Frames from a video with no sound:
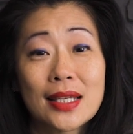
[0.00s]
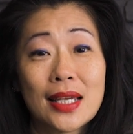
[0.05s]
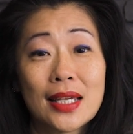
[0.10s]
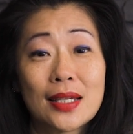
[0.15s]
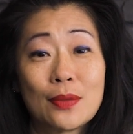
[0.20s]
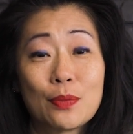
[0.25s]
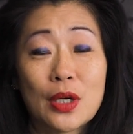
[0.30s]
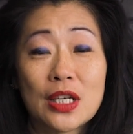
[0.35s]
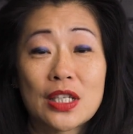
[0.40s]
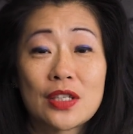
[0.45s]

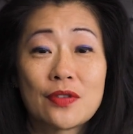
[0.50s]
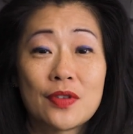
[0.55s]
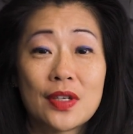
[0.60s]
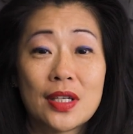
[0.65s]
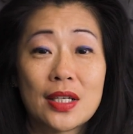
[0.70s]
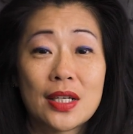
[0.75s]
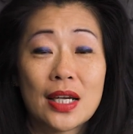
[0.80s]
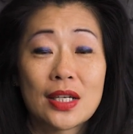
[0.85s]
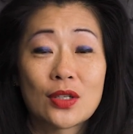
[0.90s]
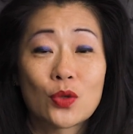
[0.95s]
and
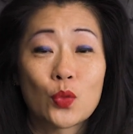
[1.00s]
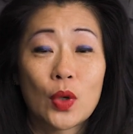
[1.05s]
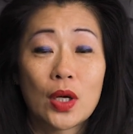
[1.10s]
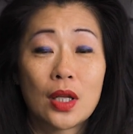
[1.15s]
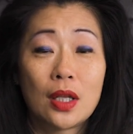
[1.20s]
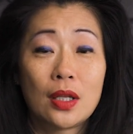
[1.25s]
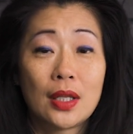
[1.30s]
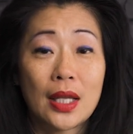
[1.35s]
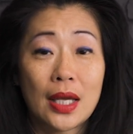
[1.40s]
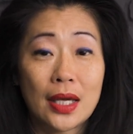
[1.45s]
BuzzFeed, as
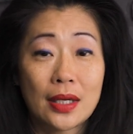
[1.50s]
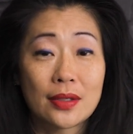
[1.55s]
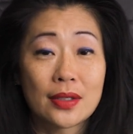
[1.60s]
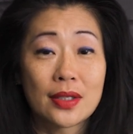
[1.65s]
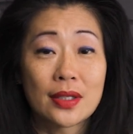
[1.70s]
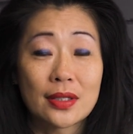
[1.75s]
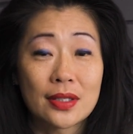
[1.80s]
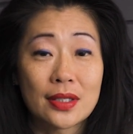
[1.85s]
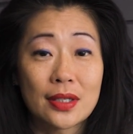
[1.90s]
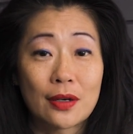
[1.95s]
well as
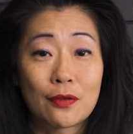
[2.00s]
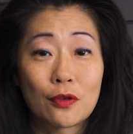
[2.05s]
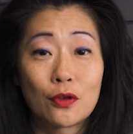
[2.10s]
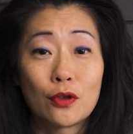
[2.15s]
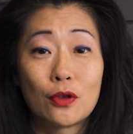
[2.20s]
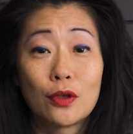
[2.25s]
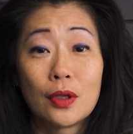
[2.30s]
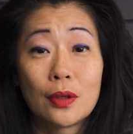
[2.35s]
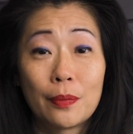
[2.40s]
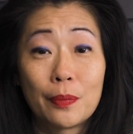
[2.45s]

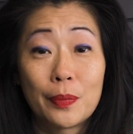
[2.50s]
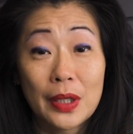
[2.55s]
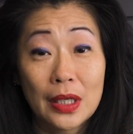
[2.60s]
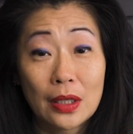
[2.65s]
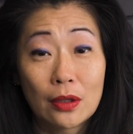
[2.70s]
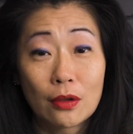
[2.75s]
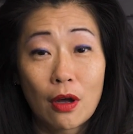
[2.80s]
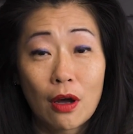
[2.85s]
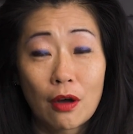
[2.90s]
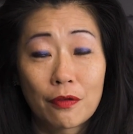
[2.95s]
several big
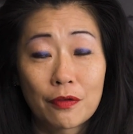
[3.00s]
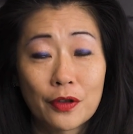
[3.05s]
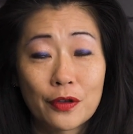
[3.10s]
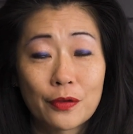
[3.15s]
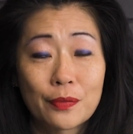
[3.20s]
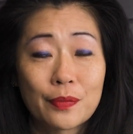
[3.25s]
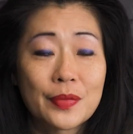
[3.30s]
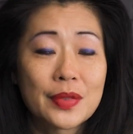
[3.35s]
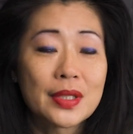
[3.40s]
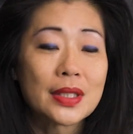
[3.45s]
law
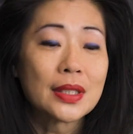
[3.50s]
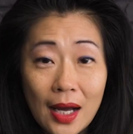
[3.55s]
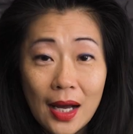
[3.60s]
firms.